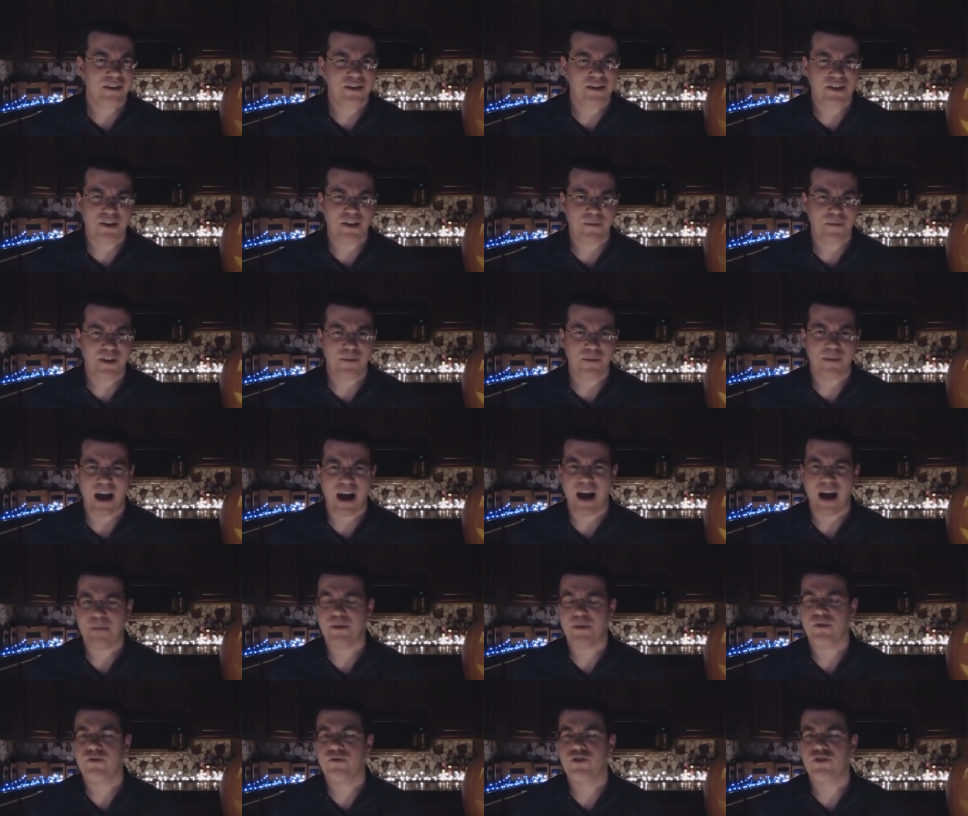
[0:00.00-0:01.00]
than some of the
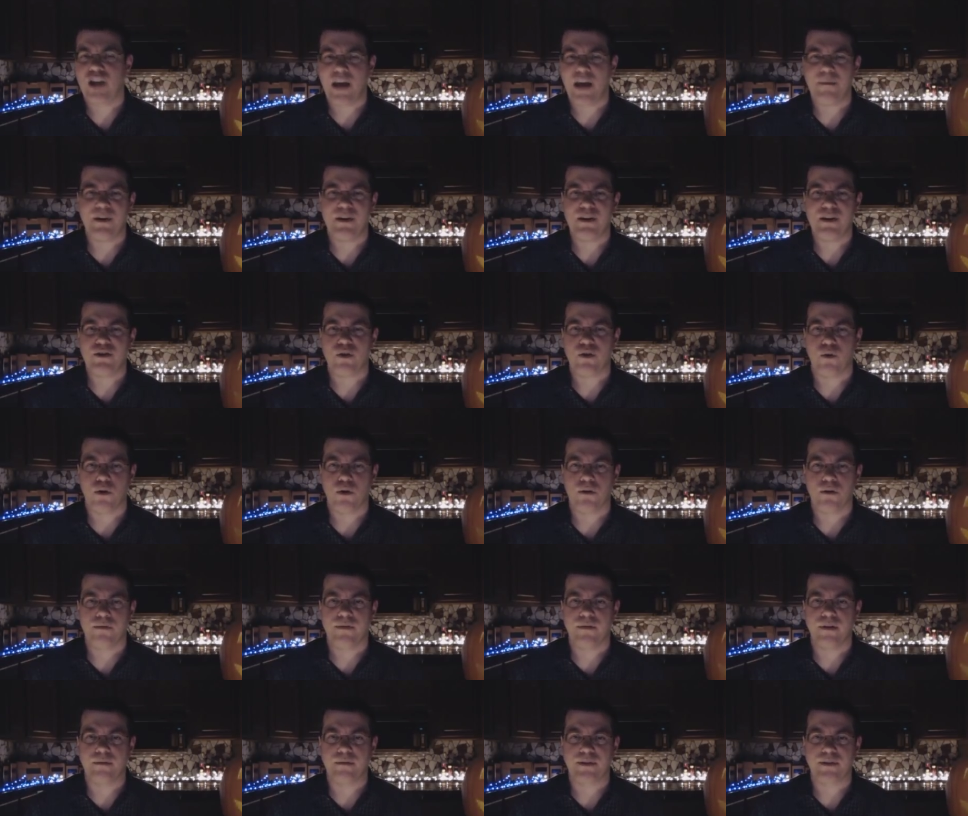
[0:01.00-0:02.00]
popular Japanese
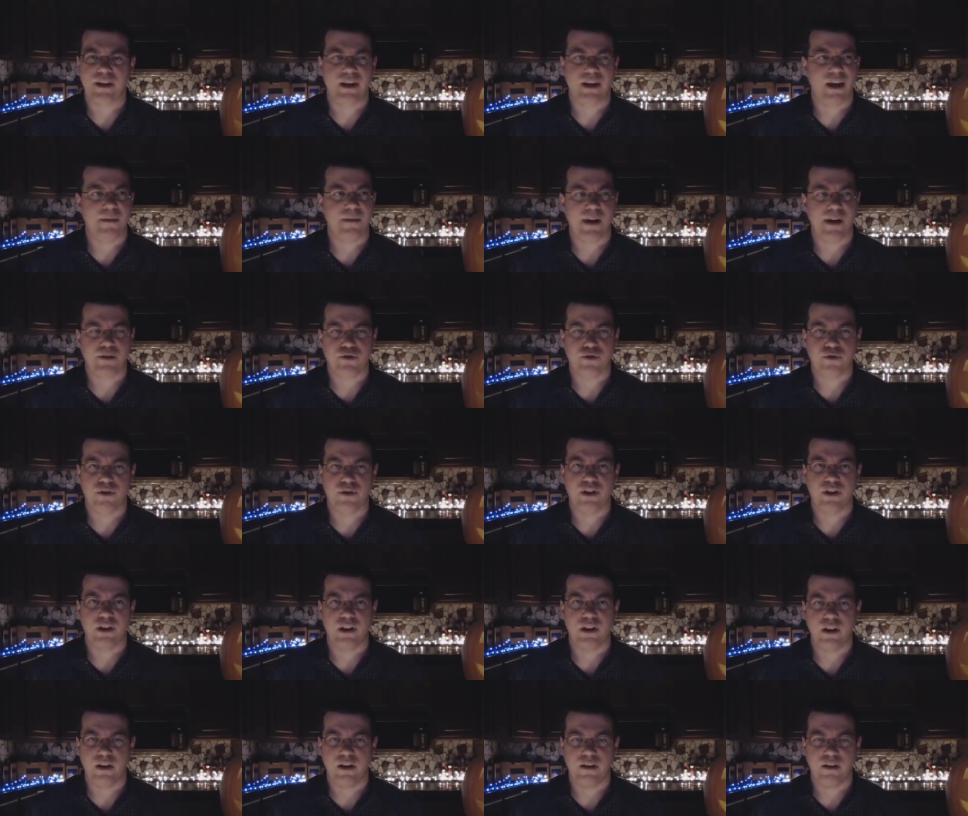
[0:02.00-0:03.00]
horror films that came out
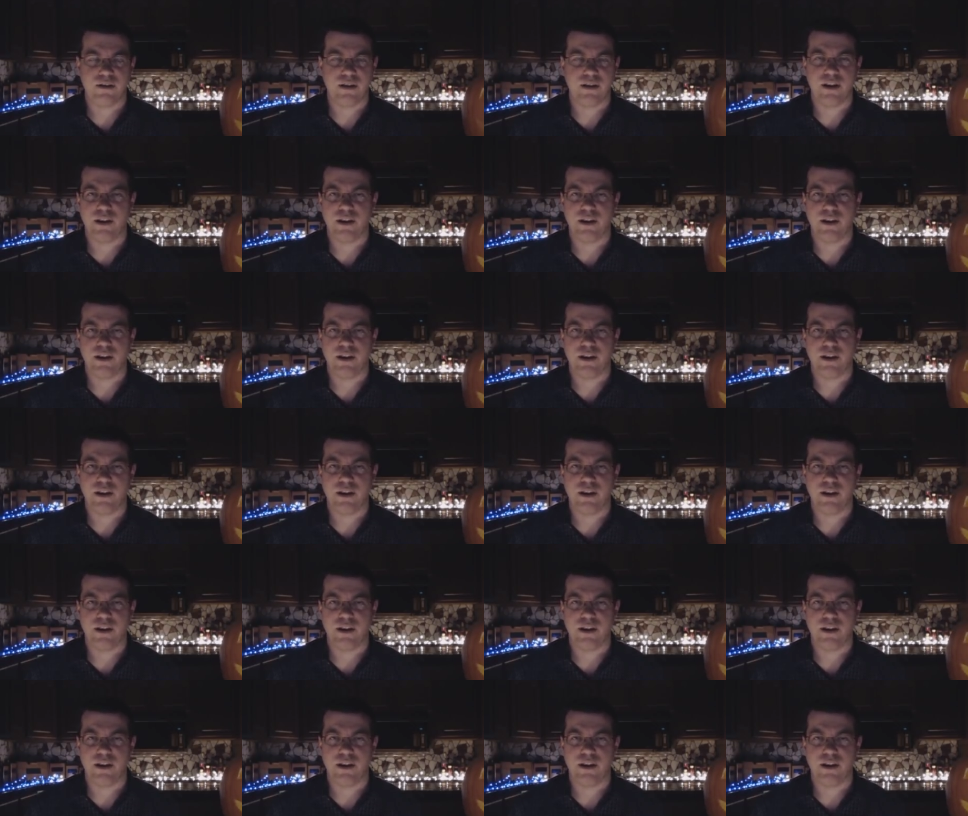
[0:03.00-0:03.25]
during the,